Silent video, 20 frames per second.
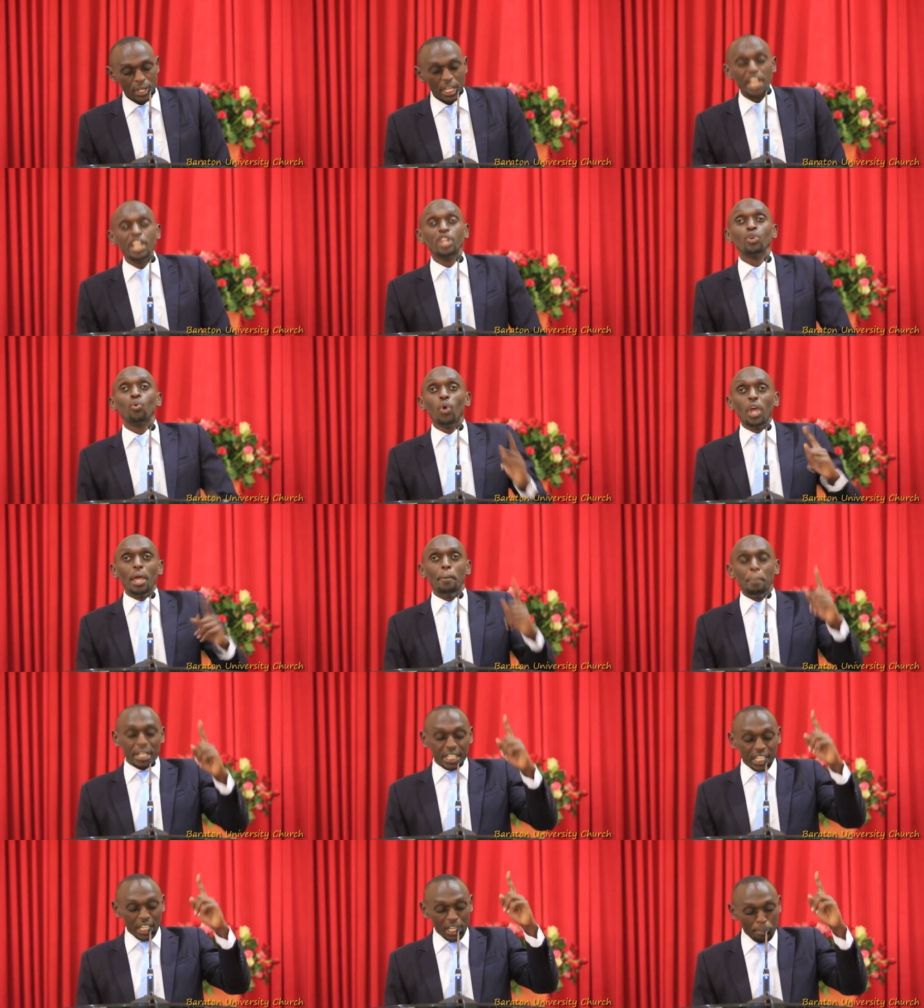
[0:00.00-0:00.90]
And we
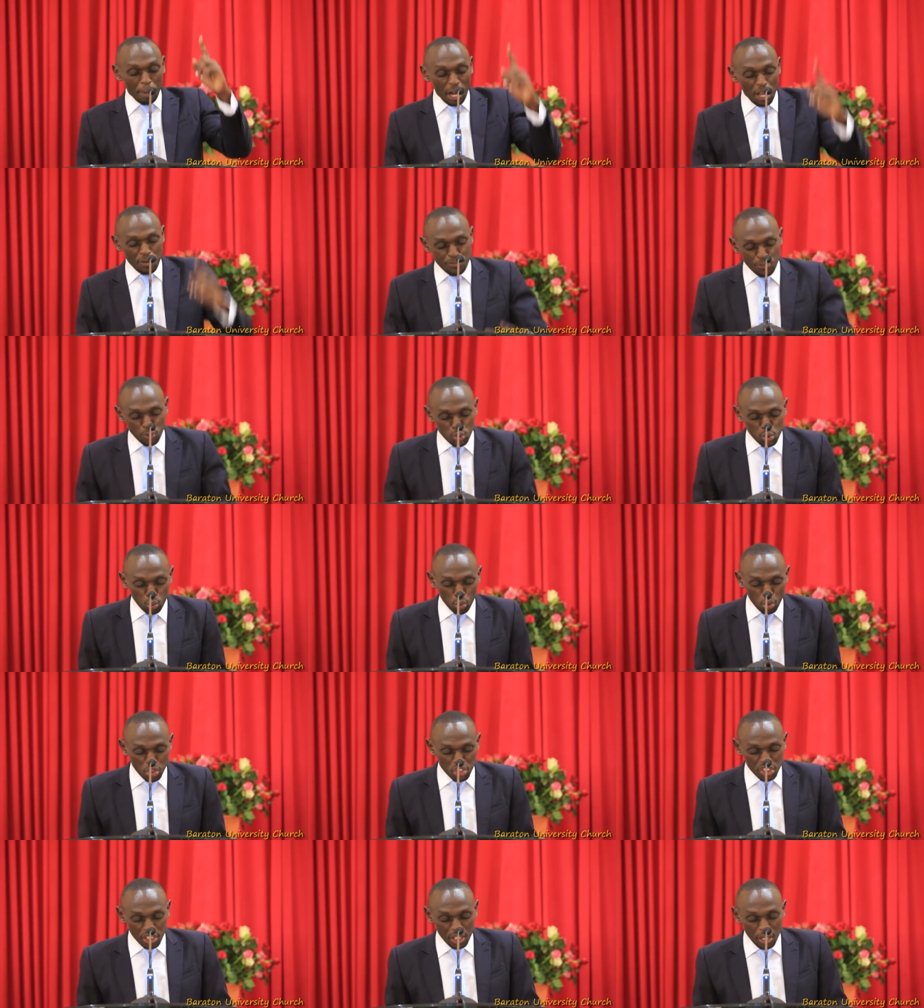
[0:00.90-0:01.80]
begin by foot
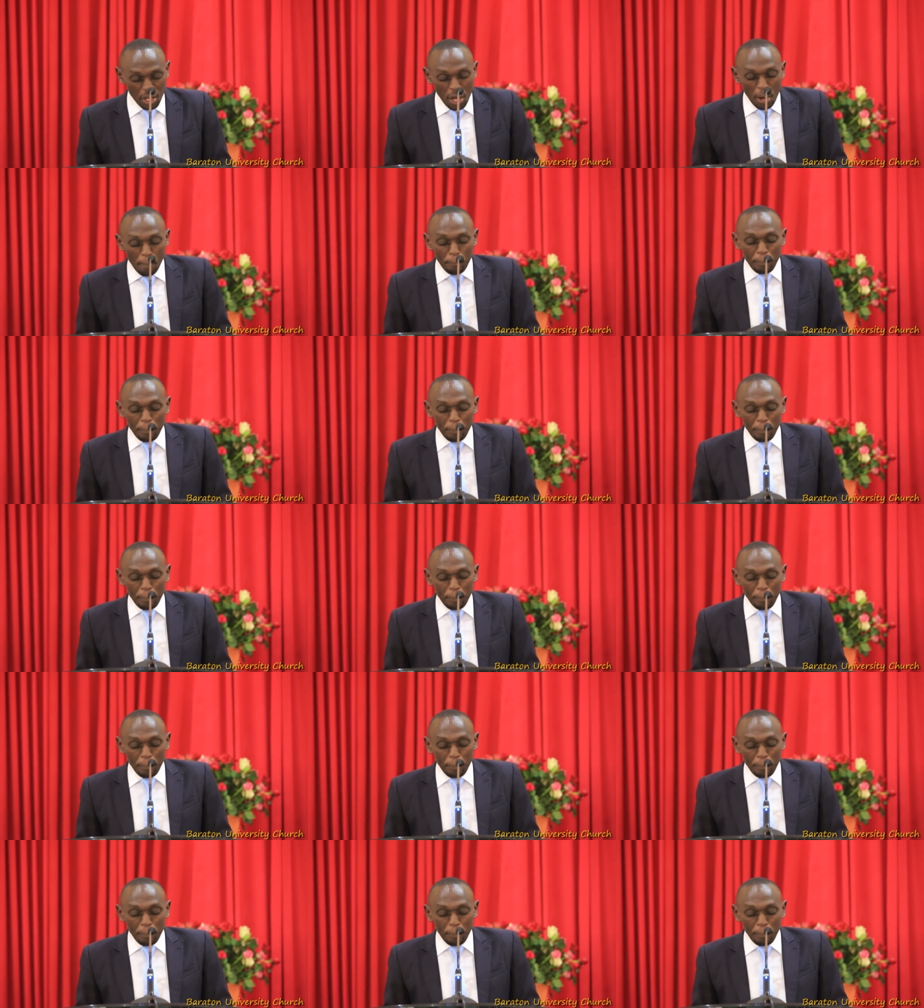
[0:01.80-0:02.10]
washing.